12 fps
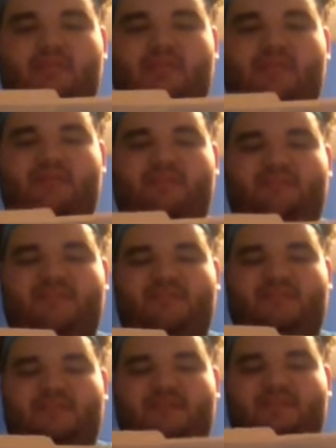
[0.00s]
Oh,
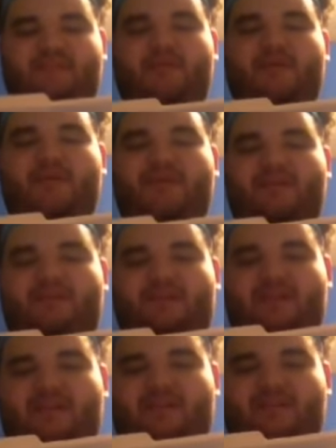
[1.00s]
sorry. Spoiler
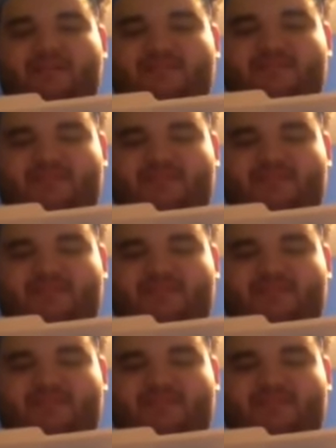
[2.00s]
alert.